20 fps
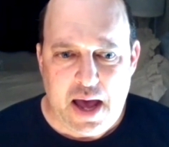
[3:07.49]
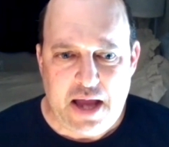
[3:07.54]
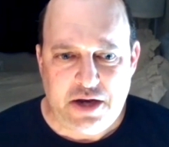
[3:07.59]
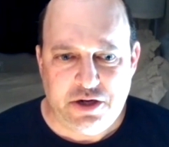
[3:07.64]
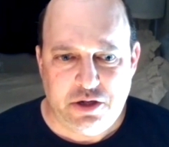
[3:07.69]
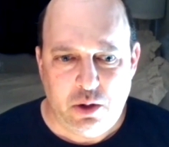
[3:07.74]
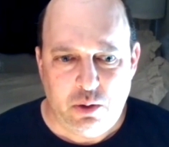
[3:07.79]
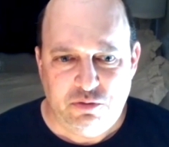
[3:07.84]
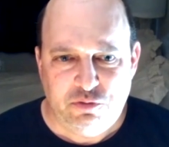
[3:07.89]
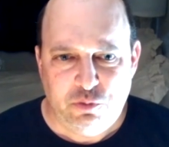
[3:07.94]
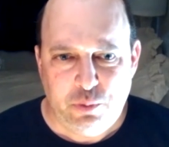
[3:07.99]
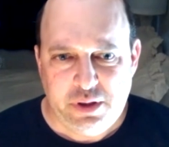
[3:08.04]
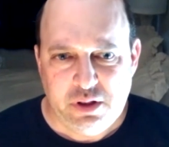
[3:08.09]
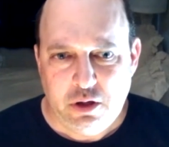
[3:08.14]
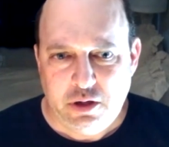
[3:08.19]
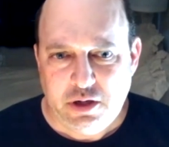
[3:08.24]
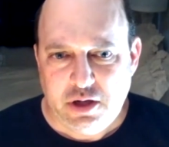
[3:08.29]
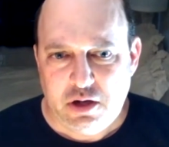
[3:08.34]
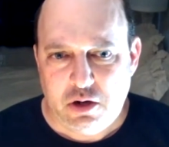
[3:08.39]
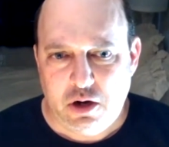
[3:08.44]
And, you know, if we
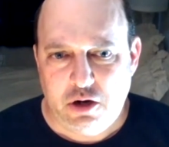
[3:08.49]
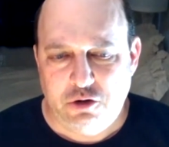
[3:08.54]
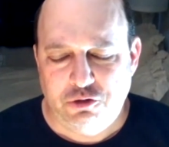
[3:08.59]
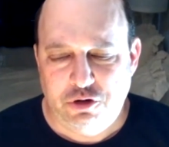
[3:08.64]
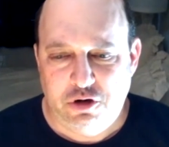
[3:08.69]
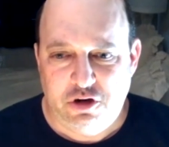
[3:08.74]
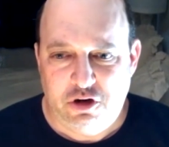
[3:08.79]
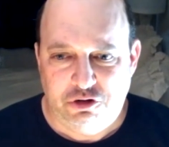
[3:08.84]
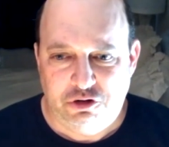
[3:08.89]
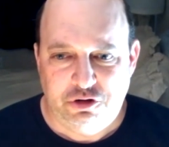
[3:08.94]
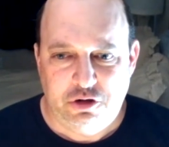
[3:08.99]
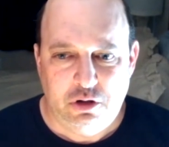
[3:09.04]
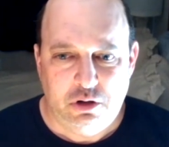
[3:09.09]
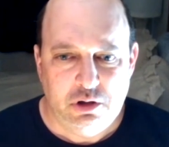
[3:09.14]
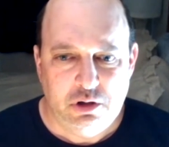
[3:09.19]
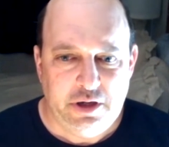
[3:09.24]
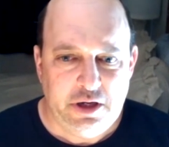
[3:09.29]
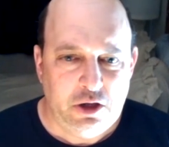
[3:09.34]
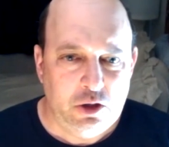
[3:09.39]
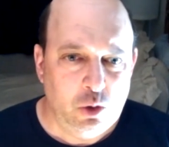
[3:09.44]
look at our
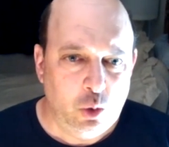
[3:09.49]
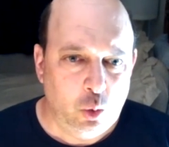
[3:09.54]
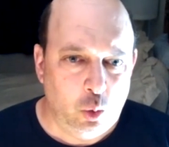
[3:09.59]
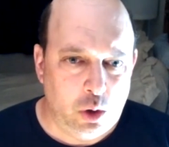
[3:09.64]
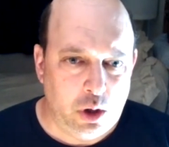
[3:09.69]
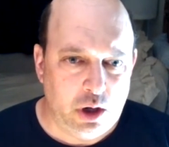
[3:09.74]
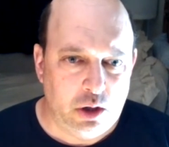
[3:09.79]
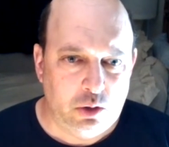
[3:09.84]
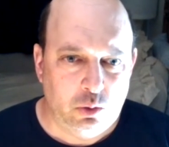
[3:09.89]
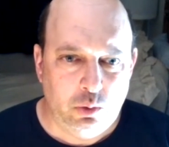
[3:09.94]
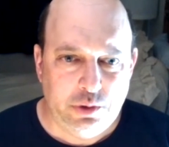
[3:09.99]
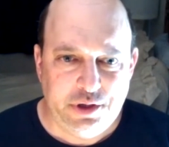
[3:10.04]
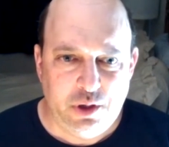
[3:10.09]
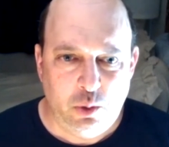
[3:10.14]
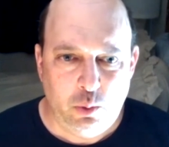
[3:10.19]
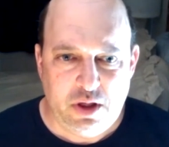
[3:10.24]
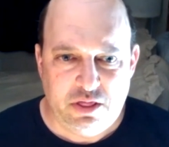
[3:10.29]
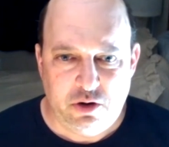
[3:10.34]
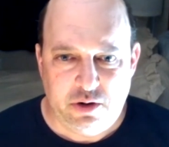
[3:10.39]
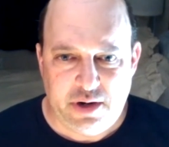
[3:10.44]
traditional legal work, you
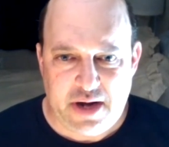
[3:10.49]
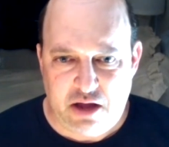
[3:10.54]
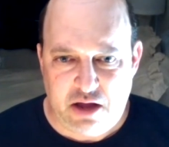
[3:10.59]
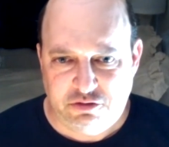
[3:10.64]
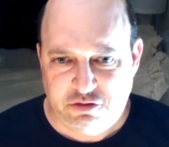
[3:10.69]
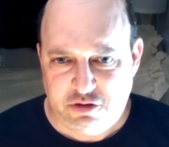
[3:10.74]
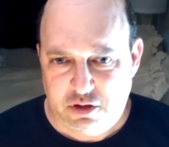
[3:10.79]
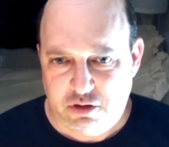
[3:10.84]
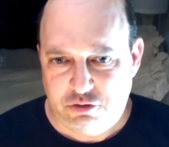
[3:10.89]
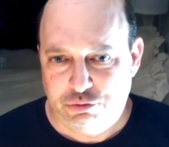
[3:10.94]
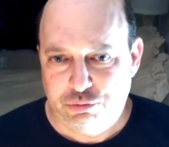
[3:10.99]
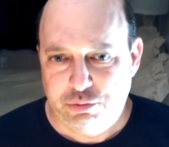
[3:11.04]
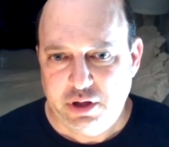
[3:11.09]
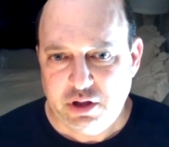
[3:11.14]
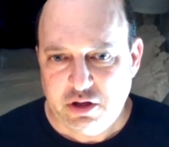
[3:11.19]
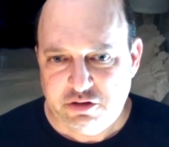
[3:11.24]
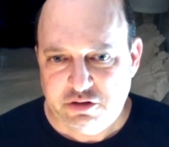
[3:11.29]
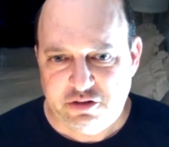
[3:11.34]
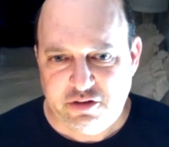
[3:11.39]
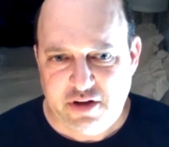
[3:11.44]
know, whether an asset is
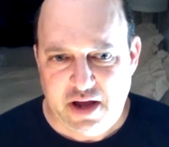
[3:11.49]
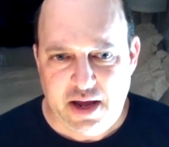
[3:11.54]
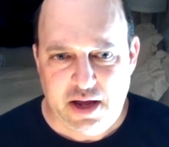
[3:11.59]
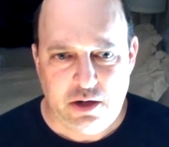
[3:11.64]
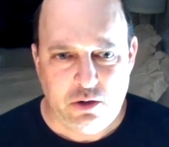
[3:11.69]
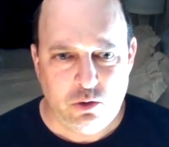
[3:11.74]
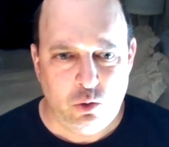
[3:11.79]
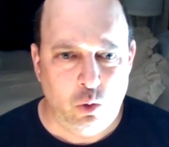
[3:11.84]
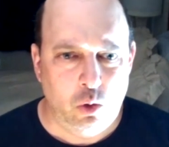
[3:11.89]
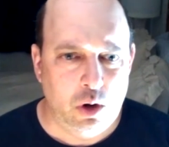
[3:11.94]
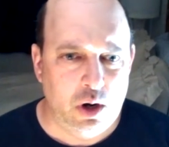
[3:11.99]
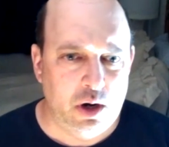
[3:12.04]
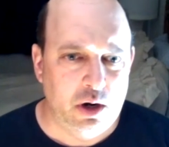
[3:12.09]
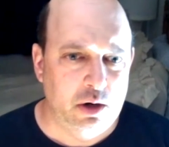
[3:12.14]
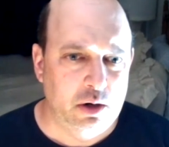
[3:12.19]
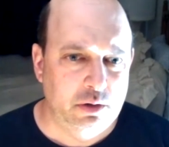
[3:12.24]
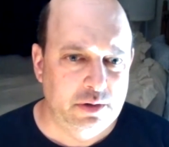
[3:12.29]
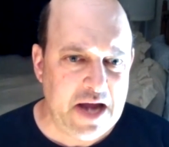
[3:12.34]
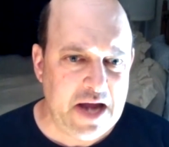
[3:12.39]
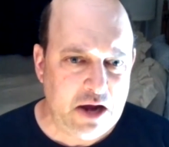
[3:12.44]
real estate
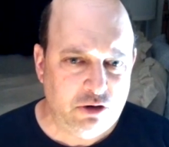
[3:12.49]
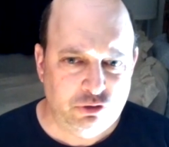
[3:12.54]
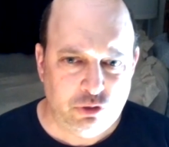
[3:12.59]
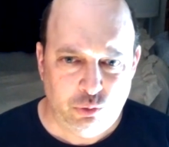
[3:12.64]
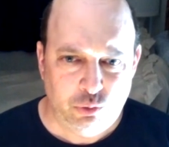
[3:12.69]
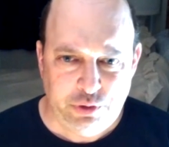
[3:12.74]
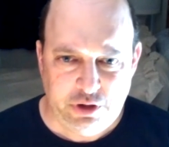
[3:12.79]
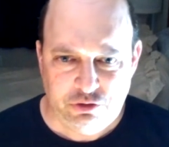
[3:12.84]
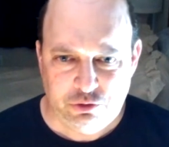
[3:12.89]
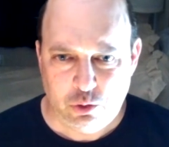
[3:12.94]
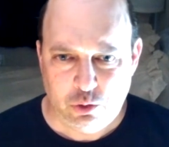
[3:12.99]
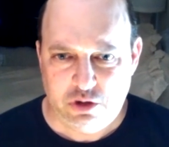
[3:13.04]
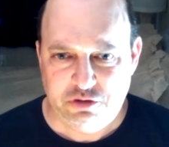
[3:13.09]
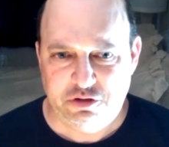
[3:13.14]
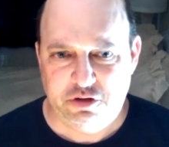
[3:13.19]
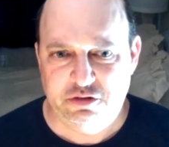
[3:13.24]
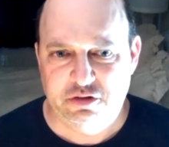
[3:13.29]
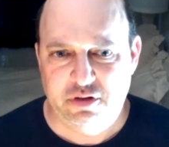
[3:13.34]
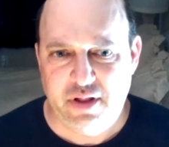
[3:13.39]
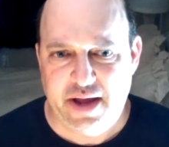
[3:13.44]
or natural
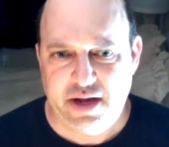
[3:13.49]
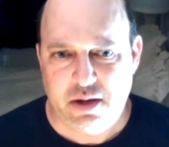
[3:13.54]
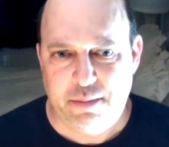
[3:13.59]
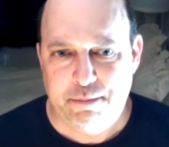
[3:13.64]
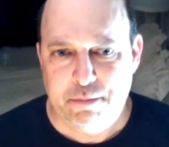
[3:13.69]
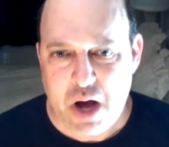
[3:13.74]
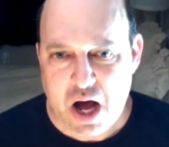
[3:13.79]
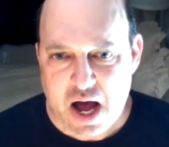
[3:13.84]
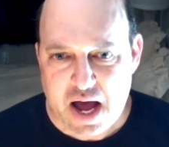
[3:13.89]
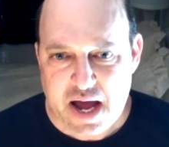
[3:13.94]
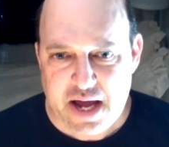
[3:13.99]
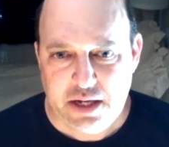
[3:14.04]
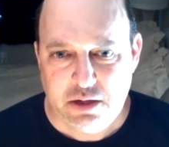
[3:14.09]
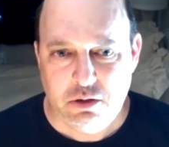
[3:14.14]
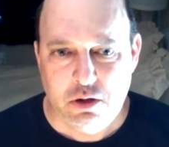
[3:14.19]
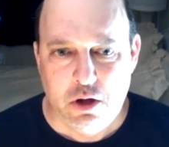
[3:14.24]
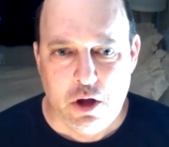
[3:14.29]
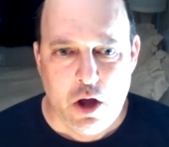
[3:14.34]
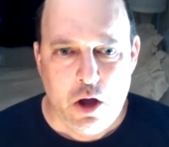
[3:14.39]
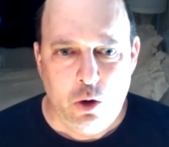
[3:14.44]
resources like a
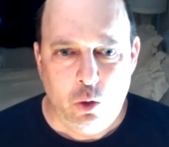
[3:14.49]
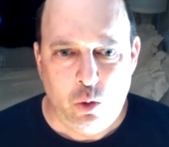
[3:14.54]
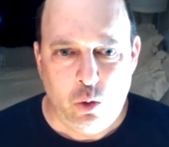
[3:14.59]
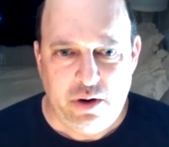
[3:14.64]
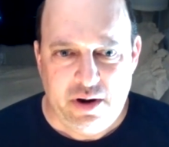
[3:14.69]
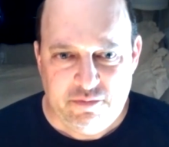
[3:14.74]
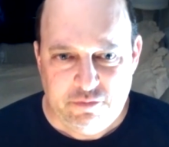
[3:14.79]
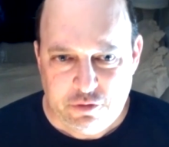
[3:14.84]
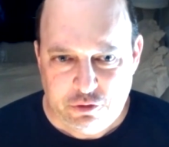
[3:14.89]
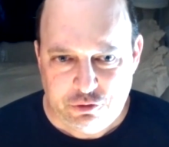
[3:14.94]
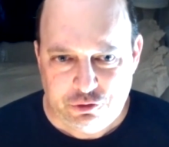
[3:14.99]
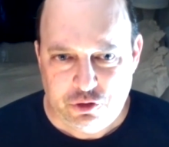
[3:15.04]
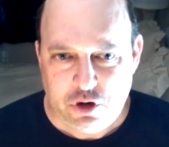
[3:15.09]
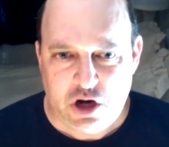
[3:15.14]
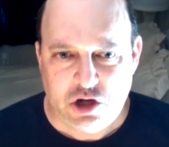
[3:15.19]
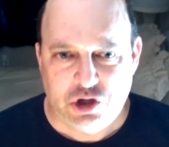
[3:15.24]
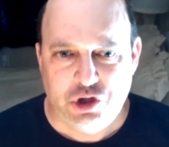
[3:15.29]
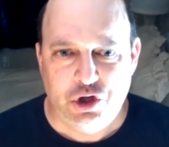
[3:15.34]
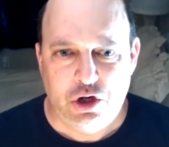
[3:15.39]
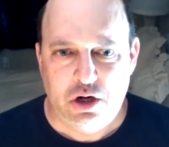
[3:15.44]
mine or
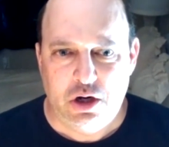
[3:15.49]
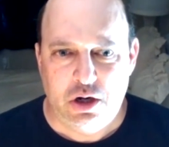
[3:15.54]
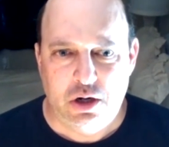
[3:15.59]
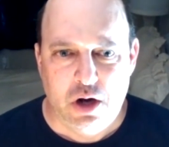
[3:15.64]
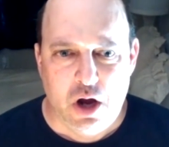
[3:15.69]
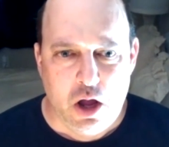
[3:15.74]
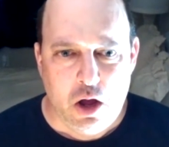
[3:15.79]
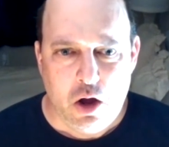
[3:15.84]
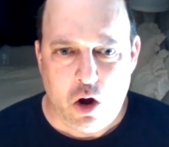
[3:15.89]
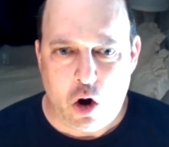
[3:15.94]
infrastructure,